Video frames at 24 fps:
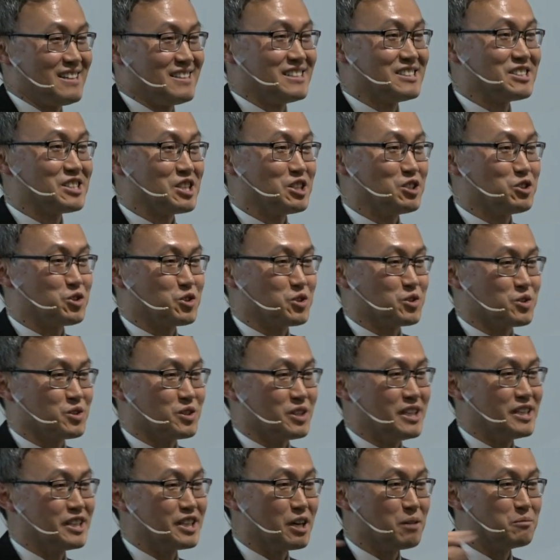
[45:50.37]
this issue
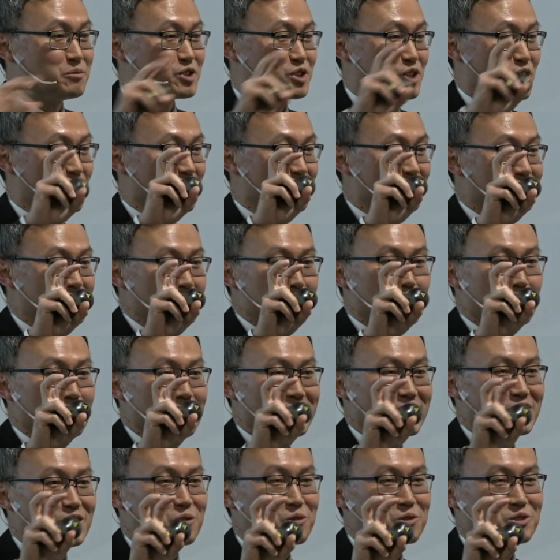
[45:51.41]
in terms of
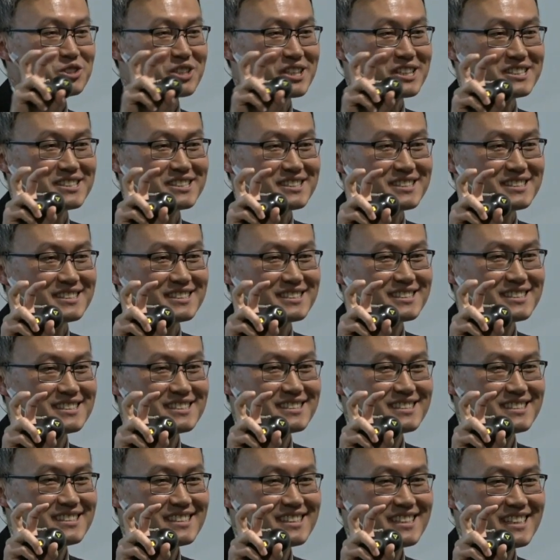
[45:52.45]
diplomatic negotiations?
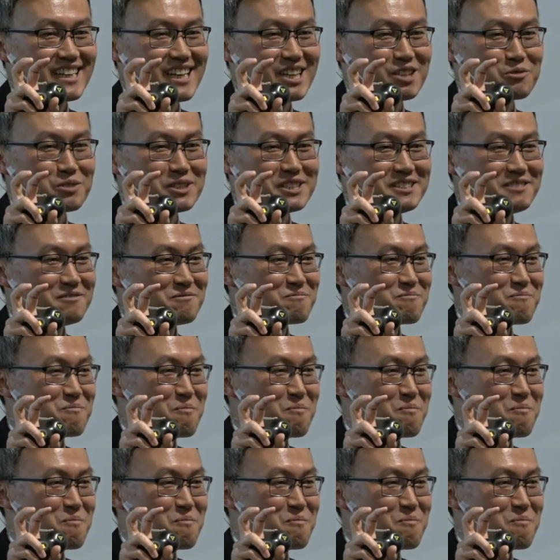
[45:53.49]
Anyone?